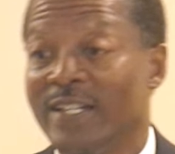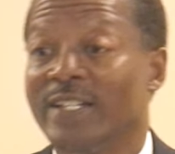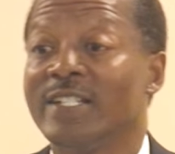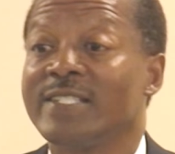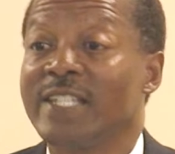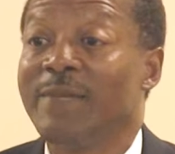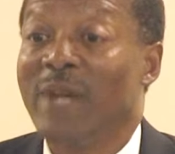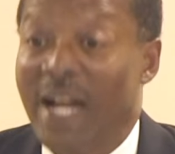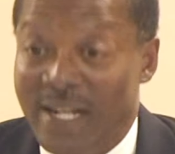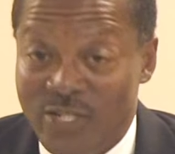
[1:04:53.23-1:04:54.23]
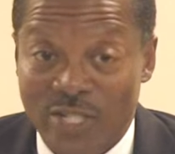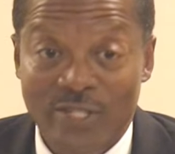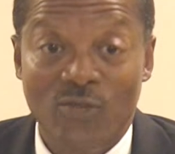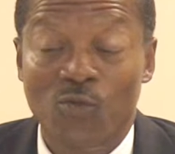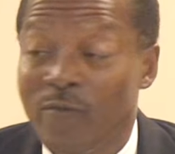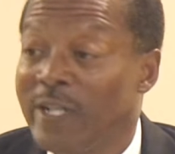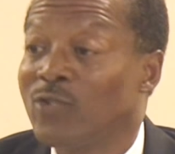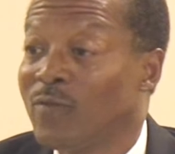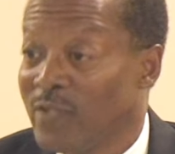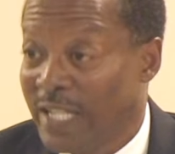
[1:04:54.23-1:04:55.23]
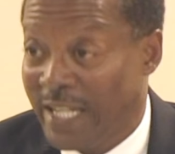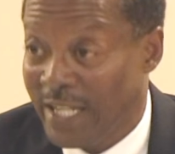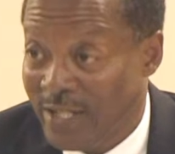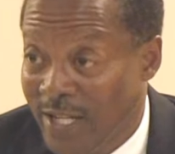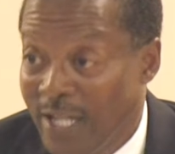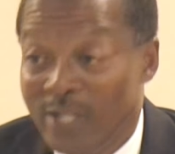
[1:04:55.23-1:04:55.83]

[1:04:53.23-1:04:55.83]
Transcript: in the same actions over and over again.